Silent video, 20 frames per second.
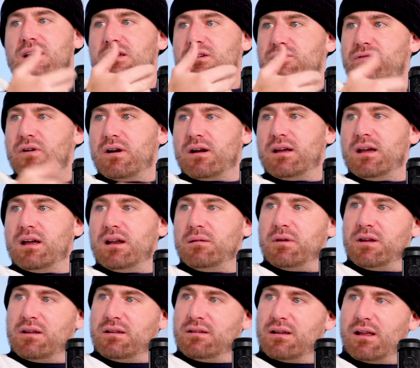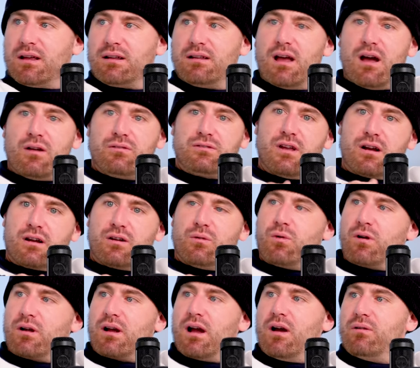are you fucking kidding me? Like, no, it's not gonna
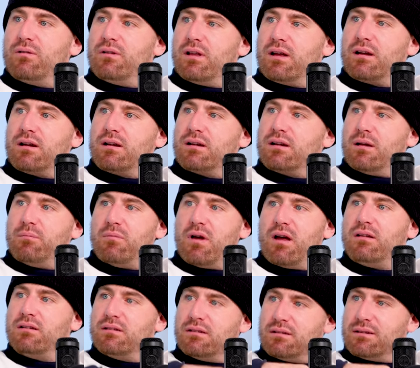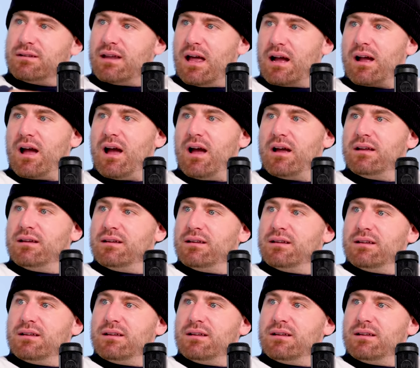work out. Like, I'm not that guy.